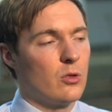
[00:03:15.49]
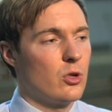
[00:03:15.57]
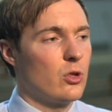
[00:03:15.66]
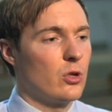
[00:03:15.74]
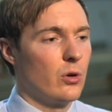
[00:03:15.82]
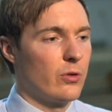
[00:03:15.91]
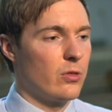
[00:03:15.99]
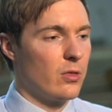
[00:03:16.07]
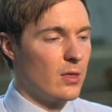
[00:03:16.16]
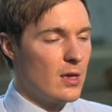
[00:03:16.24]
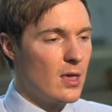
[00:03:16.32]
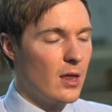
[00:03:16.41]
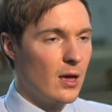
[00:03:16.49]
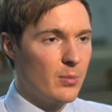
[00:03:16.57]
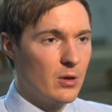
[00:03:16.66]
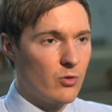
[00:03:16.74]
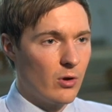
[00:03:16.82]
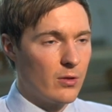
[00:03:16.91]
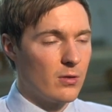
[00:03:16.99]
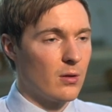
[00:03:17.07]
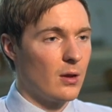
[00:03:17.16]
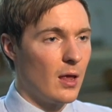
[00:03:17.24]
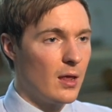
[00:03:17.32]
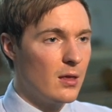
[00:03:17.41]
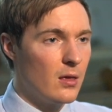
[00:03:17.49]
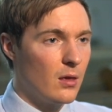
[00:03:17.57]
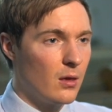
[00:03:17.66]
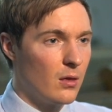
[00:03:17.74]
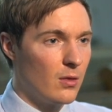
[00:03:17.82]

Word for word: just shows that they cannot be trusted in any